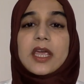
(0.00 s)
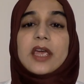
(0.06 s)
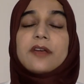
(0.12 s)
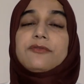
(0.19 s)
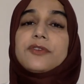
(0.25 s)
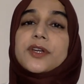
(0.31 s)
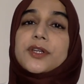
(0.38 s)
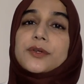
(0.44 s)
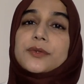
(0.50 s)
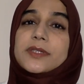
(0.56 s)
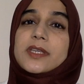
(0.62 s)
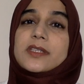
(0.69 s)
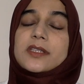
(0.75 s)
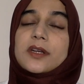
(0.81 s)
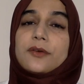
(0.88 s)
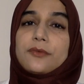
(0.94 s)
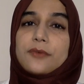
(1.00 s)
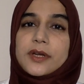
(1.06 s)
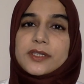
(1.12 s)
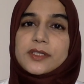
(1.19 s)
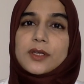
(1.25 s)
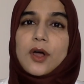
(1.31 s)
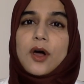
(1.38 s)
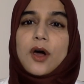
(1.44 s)
It reduces the
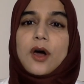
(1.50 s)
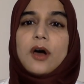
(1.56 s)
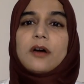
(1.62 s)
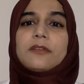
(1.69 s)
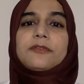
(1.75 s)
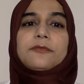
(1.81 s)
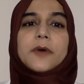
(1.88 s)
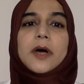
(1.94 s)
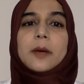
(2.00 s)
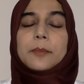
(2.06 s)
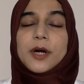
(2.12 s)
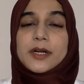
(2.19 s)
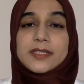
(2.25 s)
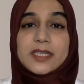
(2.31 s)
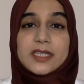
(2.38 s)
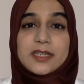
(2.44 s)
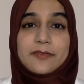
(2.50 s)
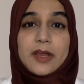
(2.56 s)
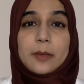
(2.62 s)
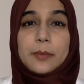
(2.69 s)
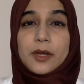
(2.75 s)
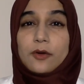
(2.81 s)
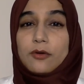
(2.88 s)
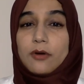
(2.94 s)
risk of a person
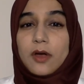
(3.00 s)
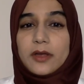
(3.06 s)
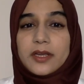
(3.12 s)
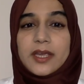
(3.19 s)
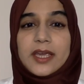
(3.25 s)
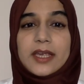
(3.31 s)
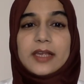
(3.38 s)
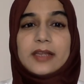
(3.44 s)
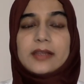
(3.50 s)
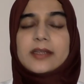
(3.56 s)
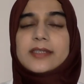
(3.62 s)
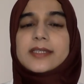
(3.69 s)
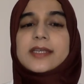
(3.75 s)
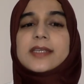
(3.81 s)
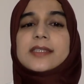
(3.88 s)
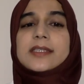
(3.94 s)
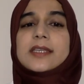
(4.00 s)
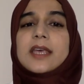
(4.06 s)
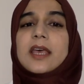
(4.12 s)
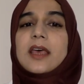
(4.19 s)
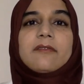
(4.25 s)
developing chronic illnesses.